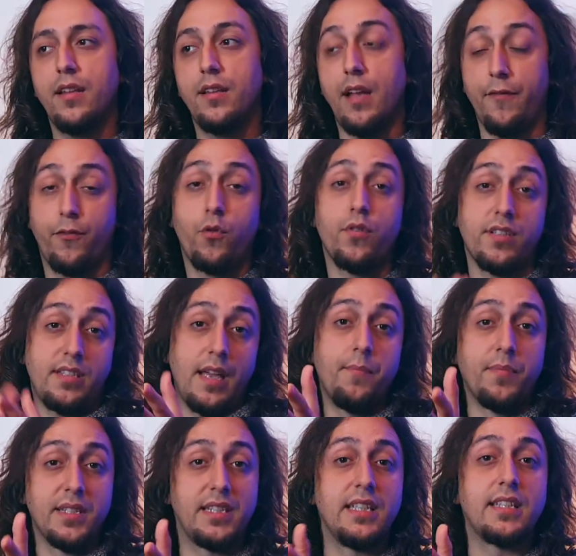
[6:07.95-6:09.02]
Of course,
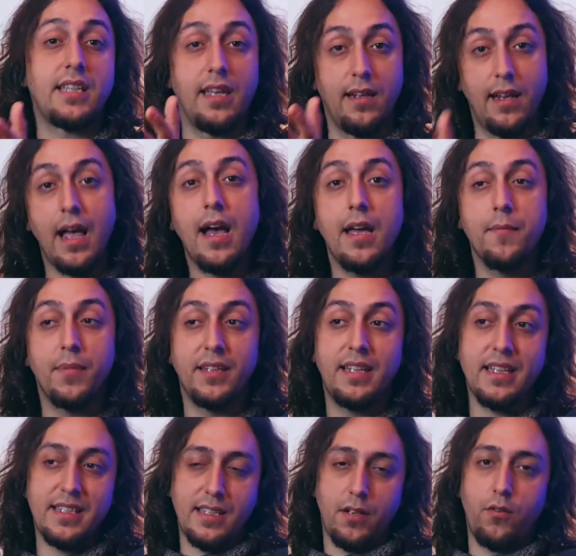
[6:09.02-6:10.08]
NPCs can lie, but
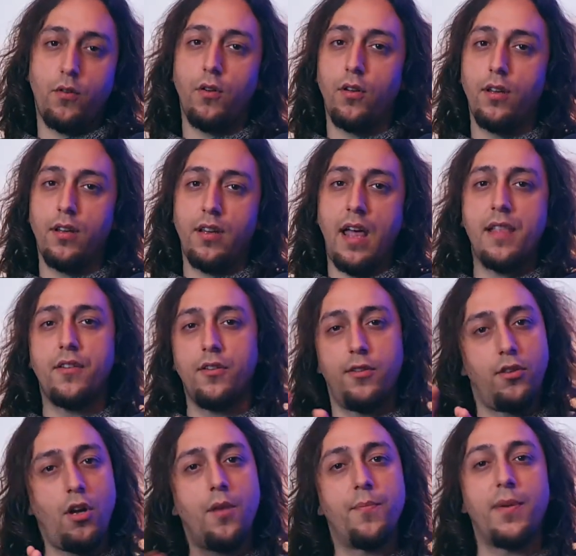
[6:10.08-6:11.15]
that's a whole nother
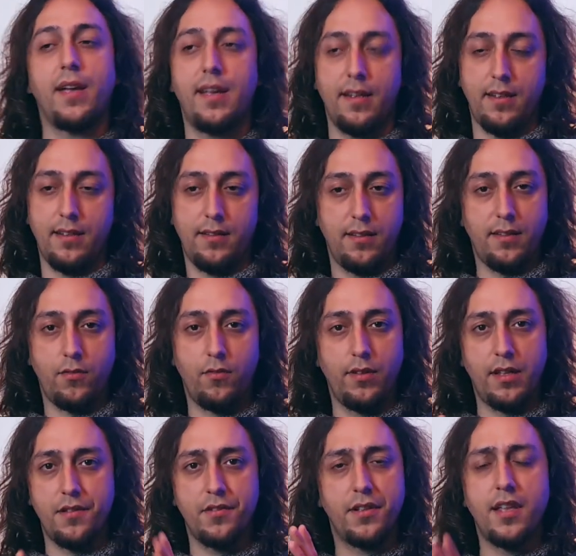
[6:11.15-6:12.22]
topic and a whole
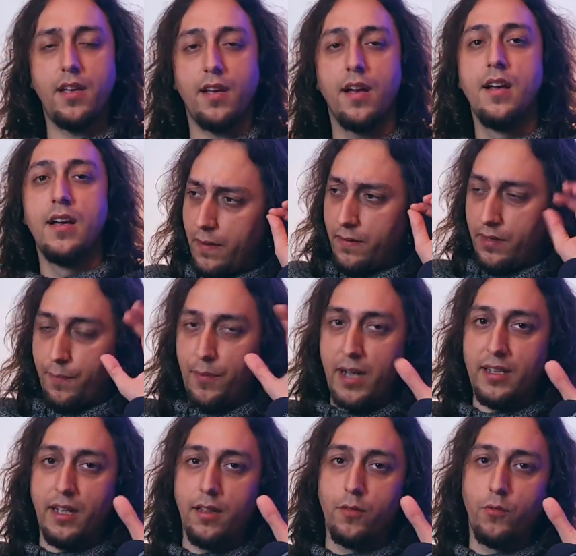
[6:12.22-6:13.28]
nother thing. The
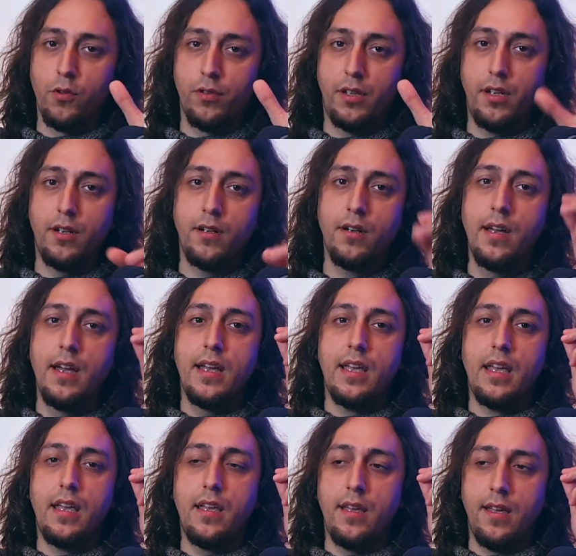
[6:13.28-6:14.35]
practical rule here
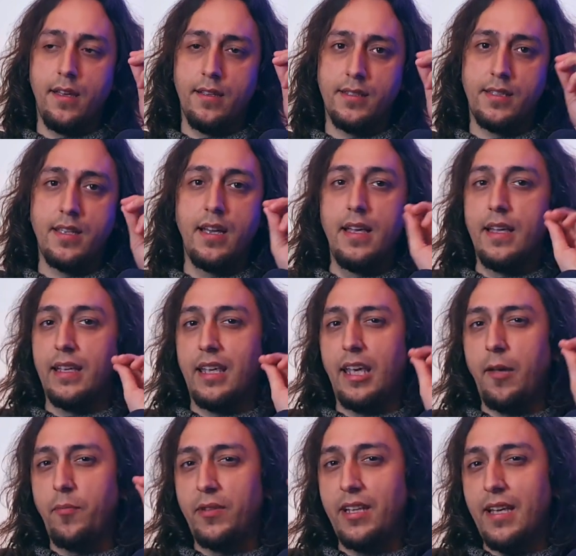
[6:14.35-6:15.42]
is
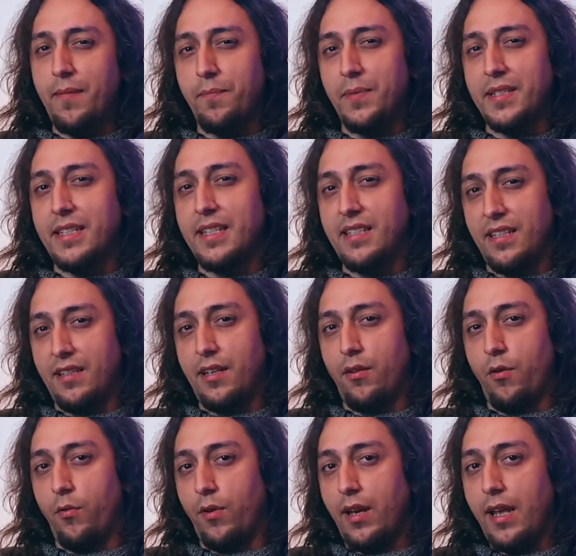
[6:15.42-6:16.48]
keep the NPCs in their
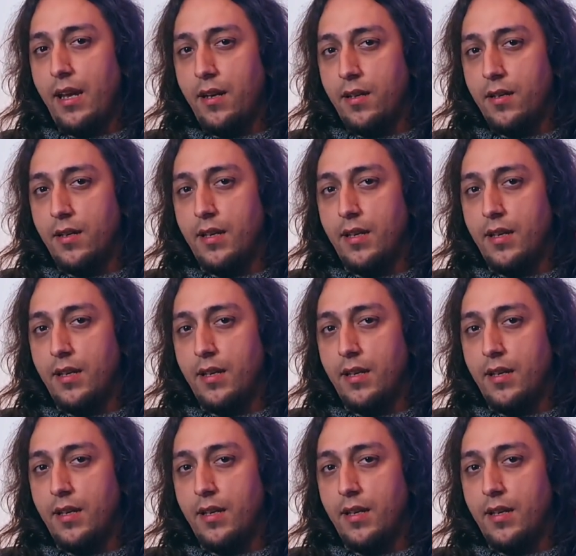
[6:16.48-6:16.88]
own lane,